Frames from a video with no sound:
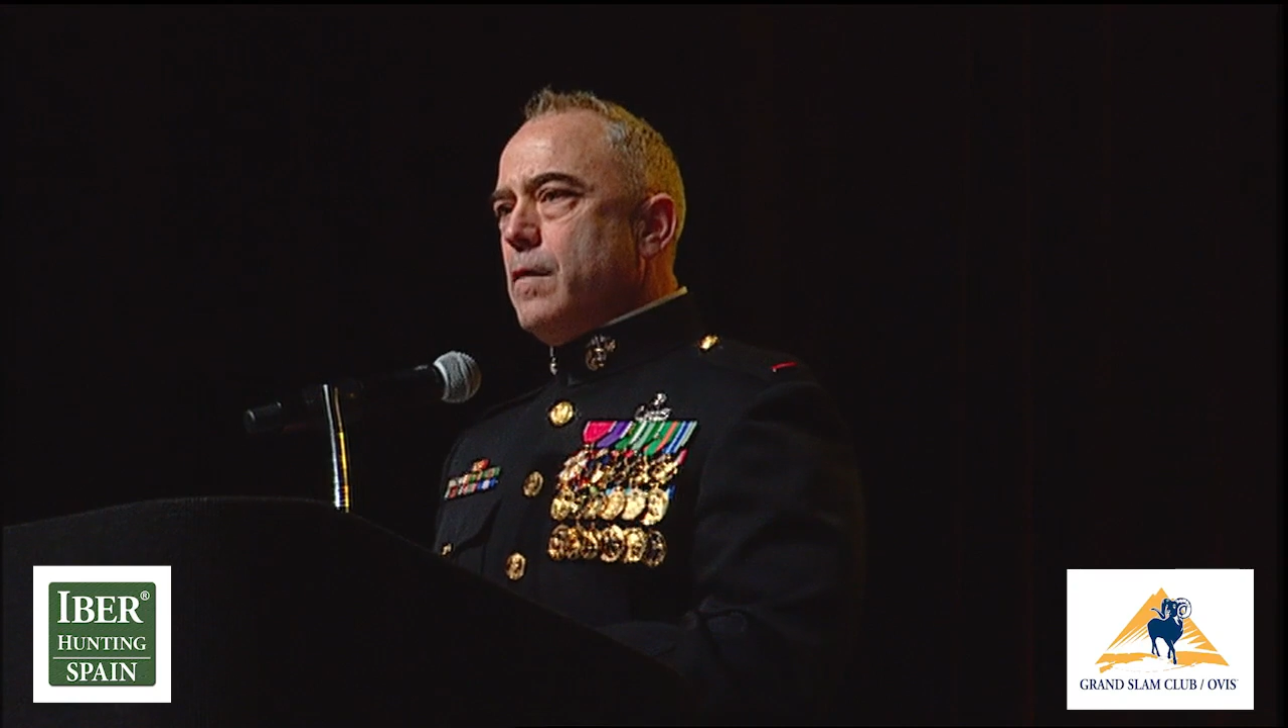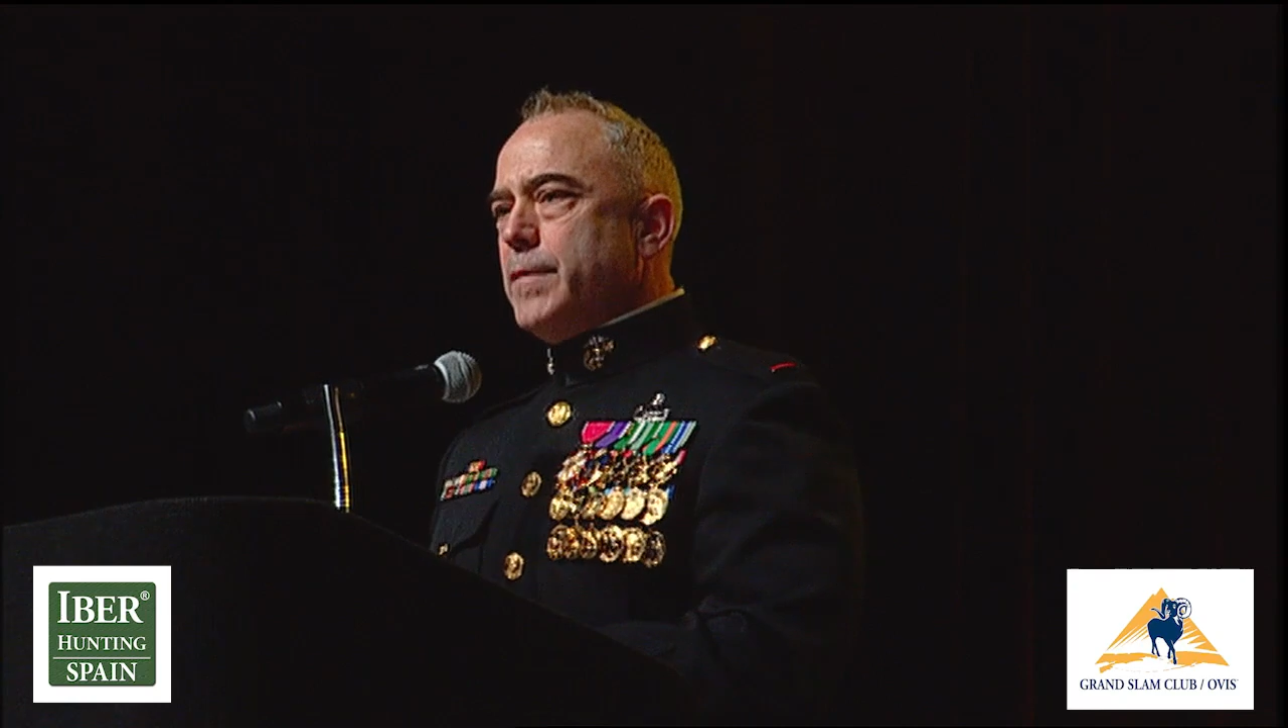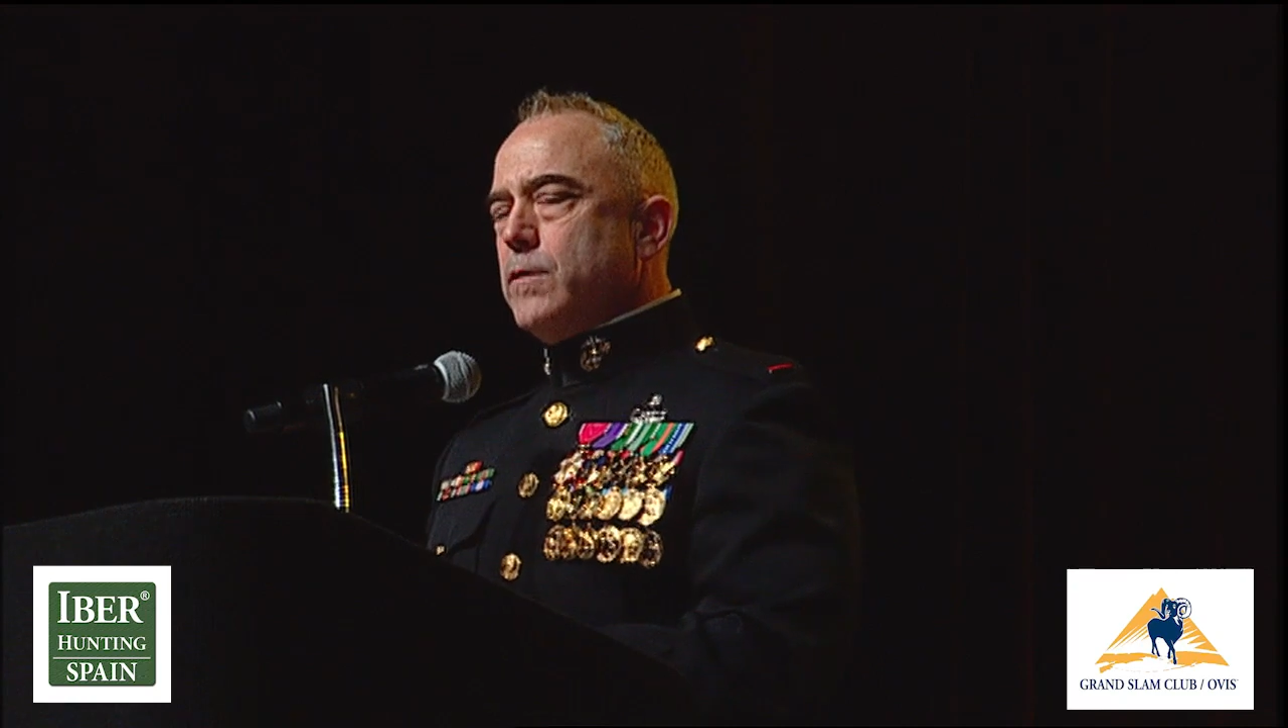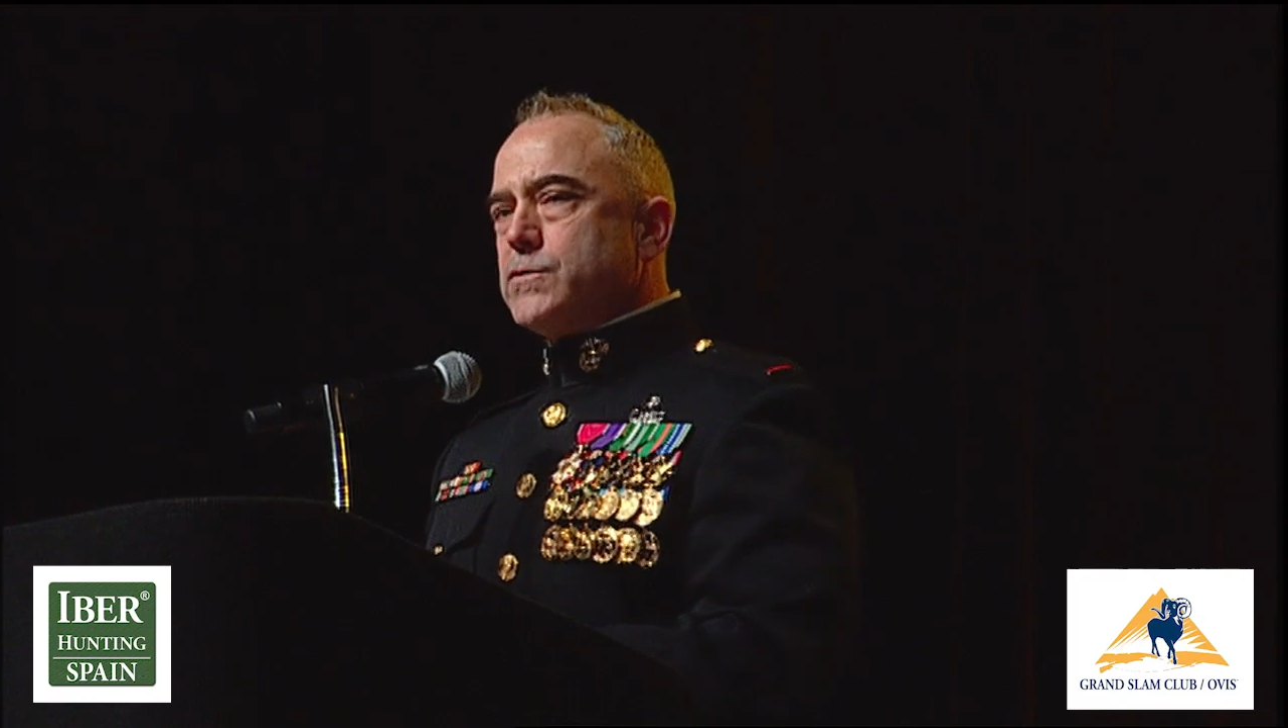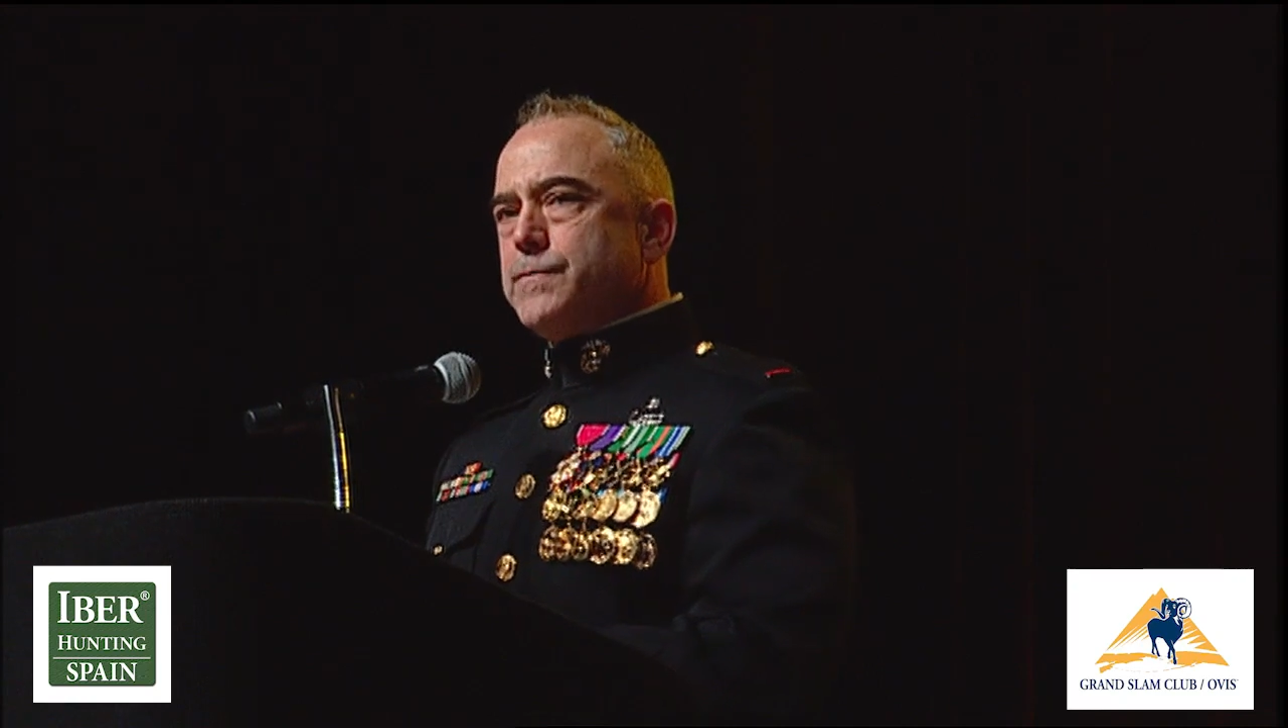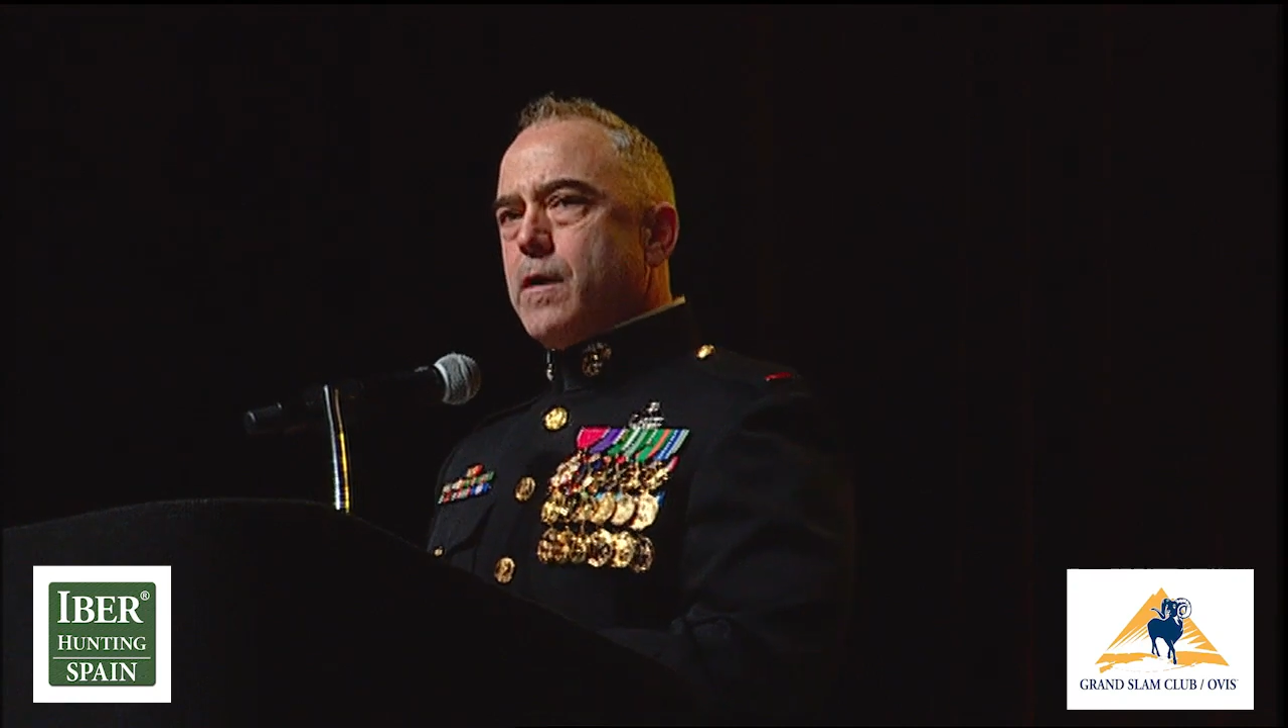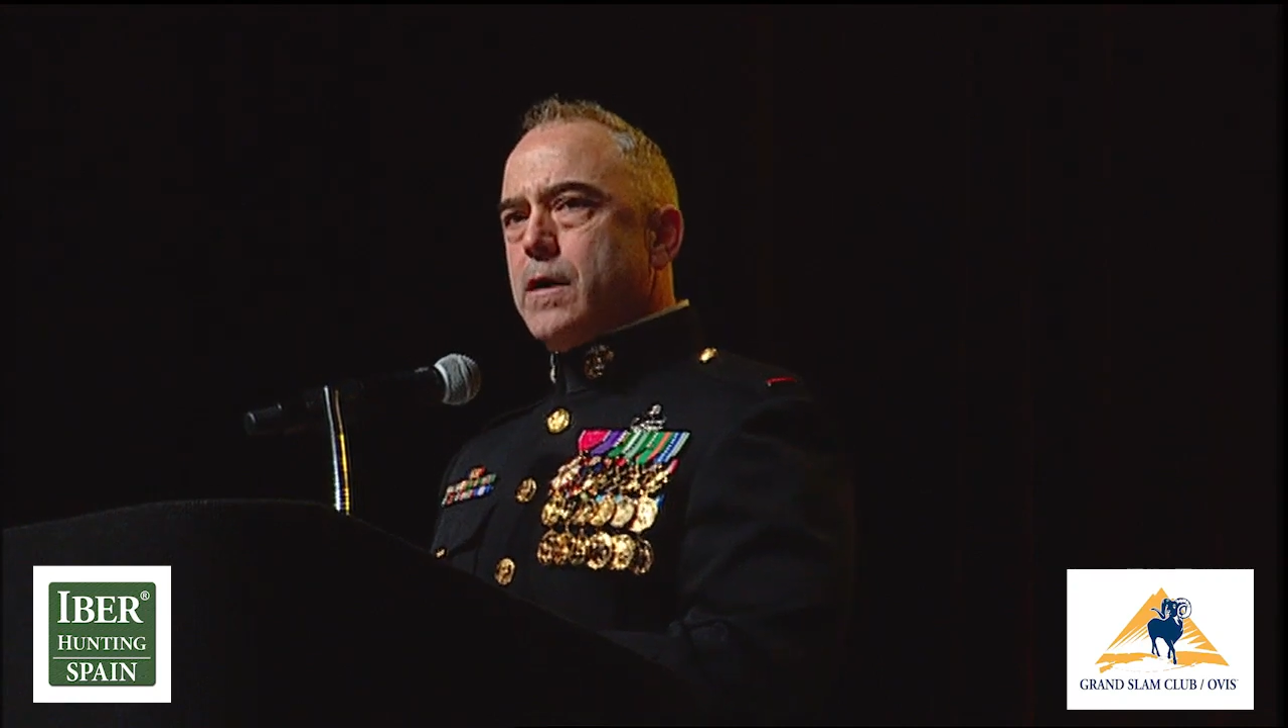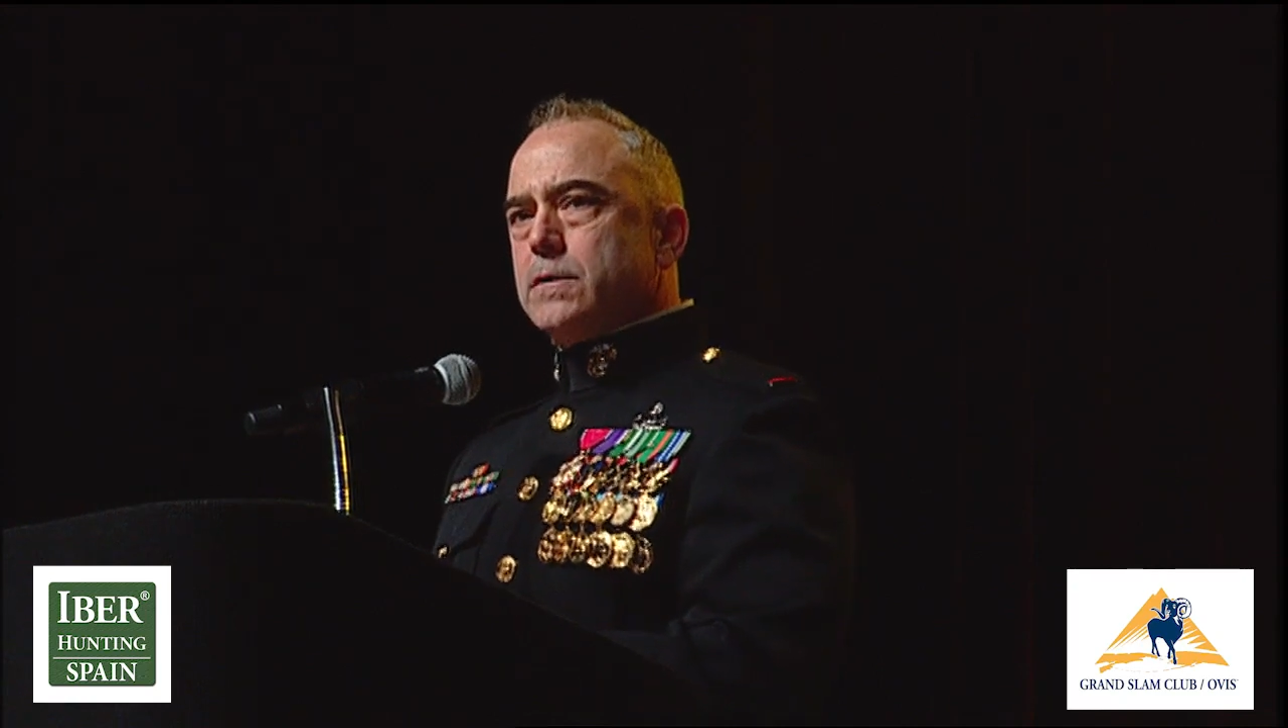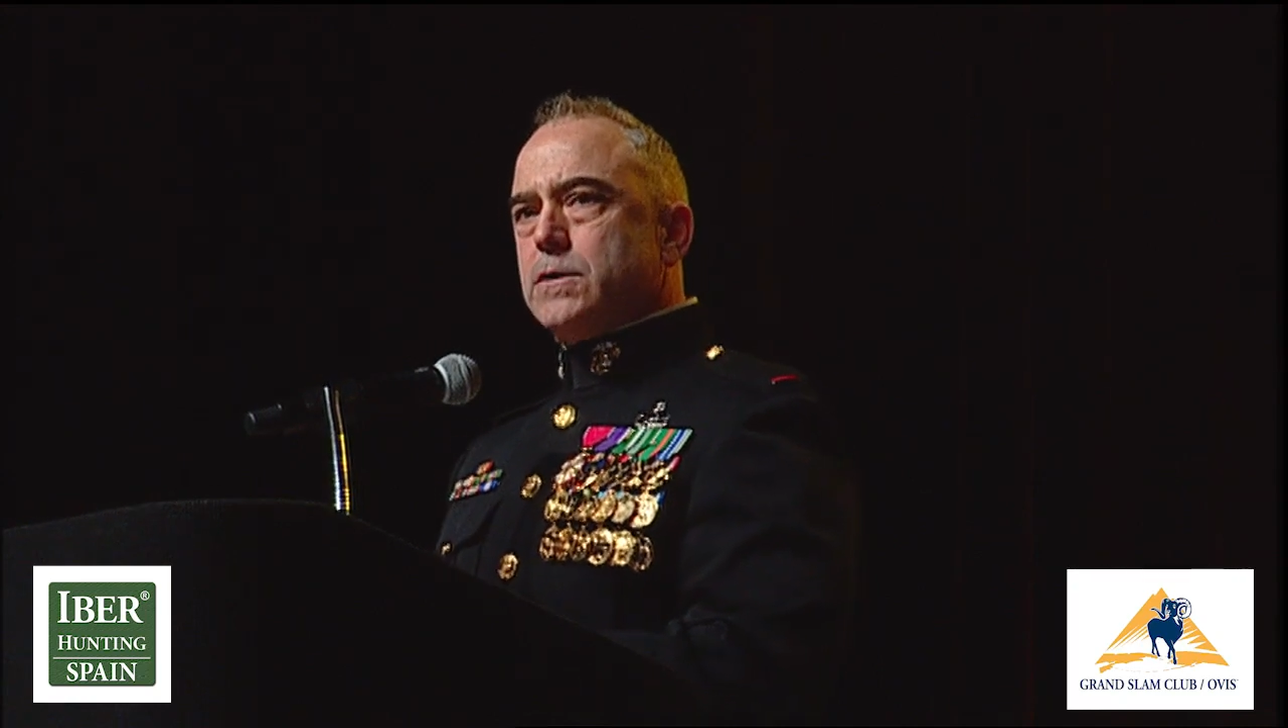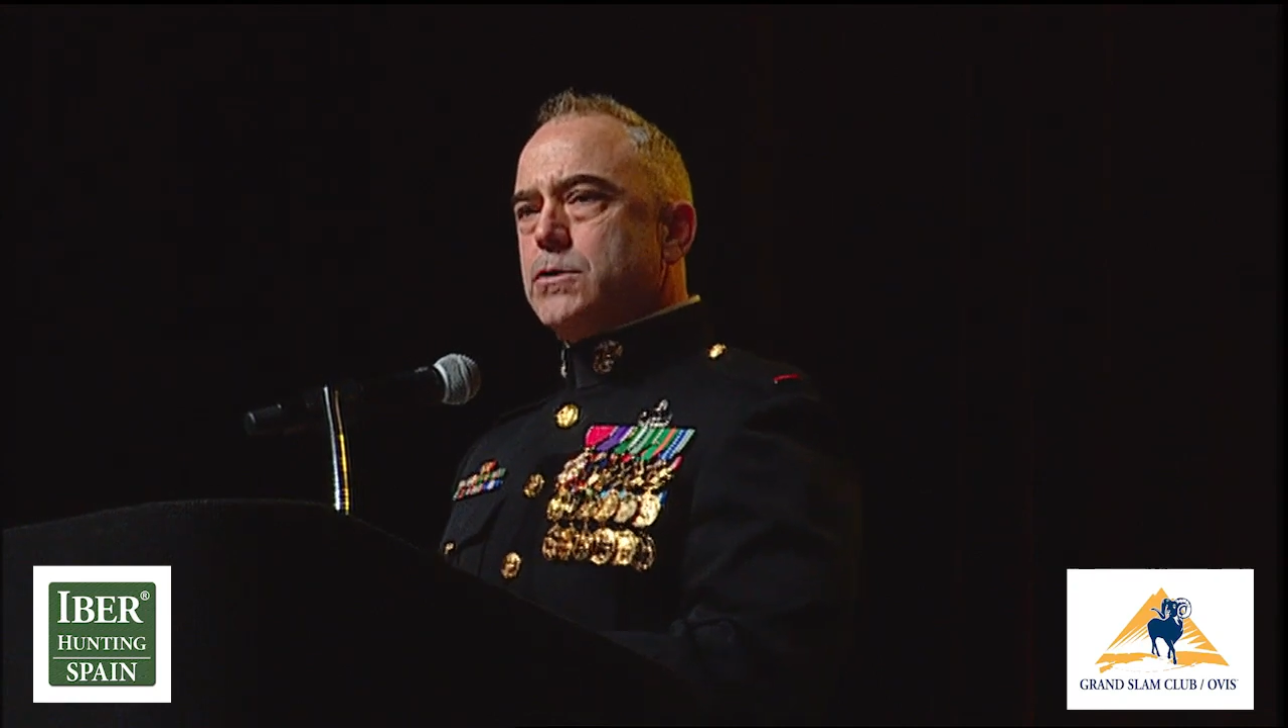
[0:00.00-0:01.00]
He was
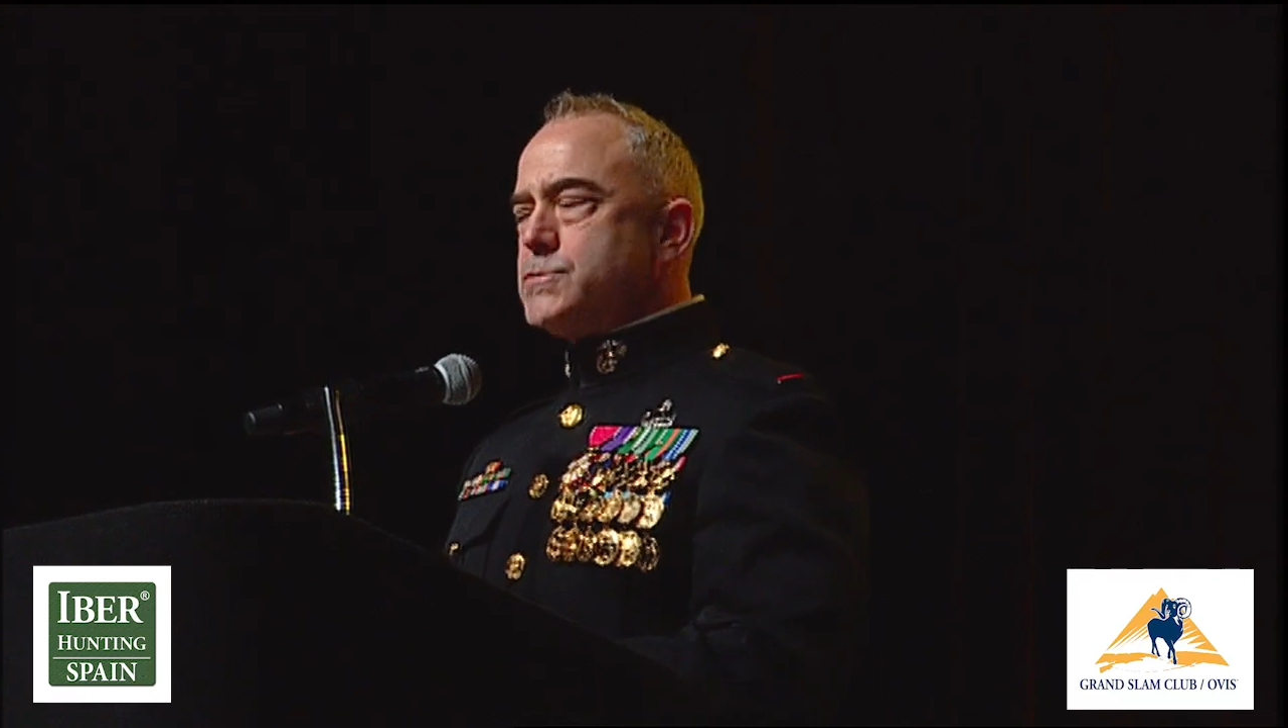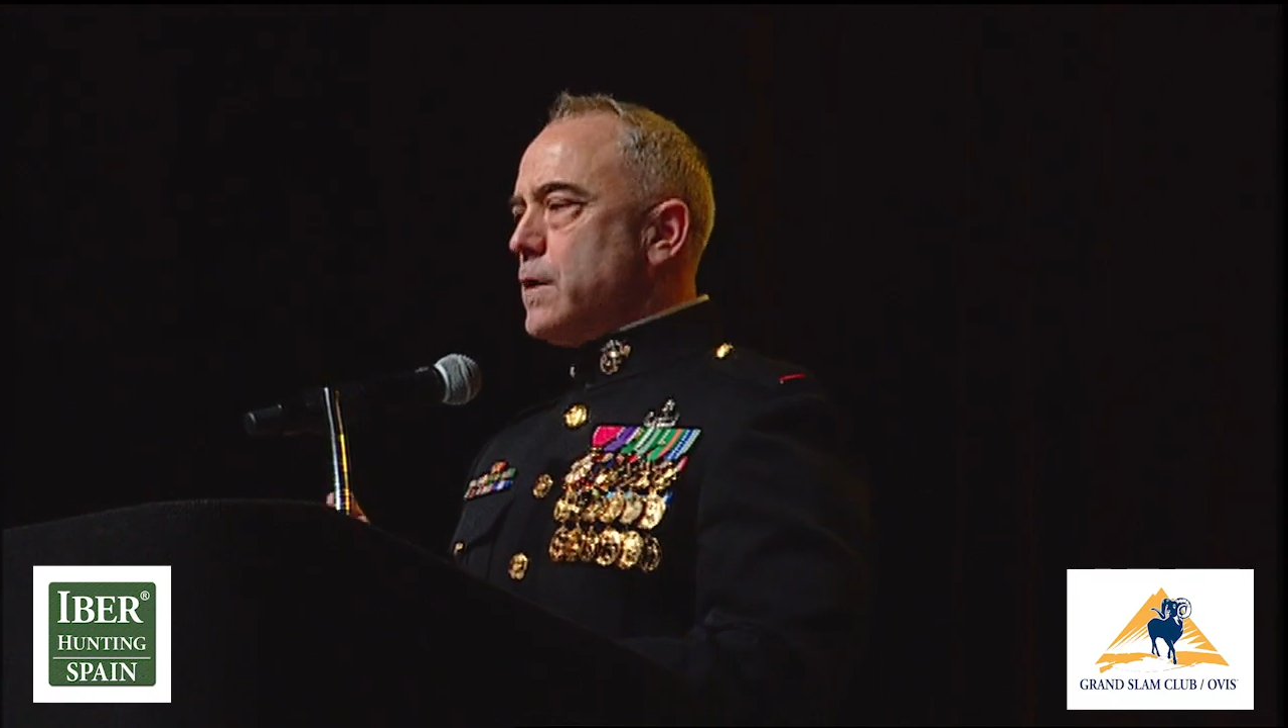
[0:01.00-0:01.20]
very loose